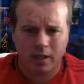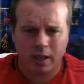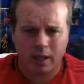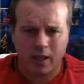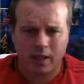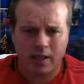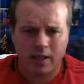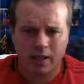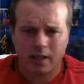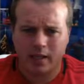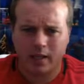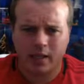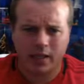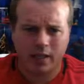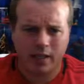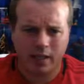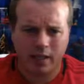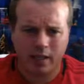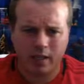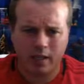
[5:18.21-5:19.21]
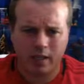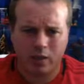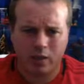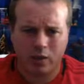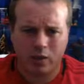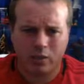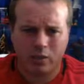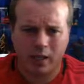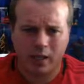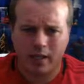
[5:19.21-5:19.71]
and then
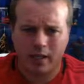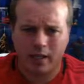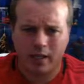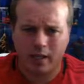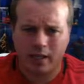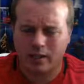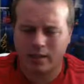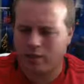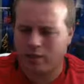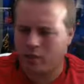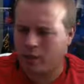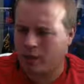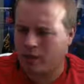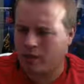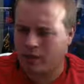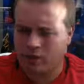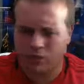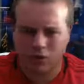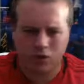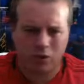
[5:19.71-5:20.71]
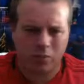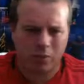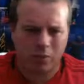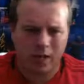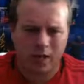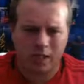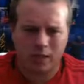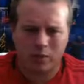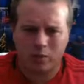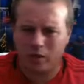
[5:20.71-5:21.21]
they're playing against, whether it's Crystal
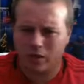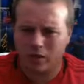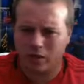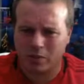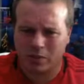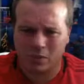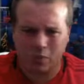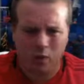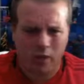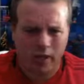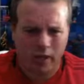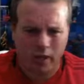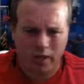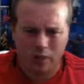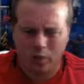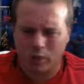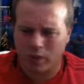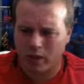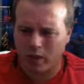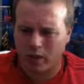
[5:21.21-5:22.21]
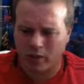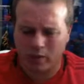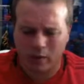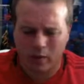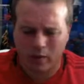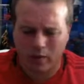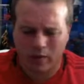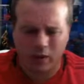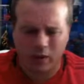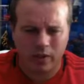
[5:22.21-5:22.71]
Palace, whether it's Brighton, whether
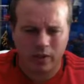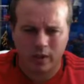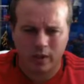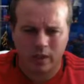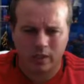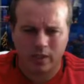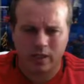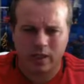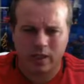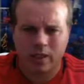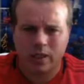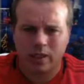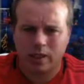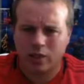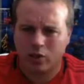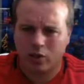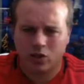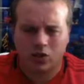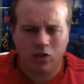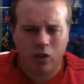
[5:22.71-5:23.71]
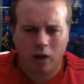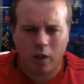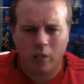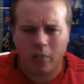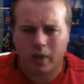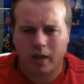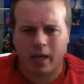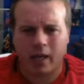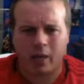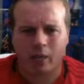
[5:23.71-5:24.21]
whoever it is, they're just not
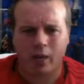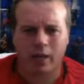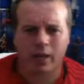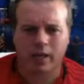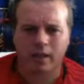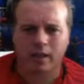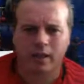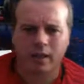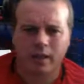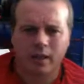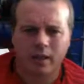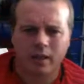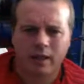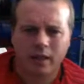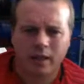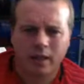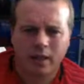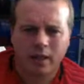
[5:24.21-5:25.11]
playing well in the league.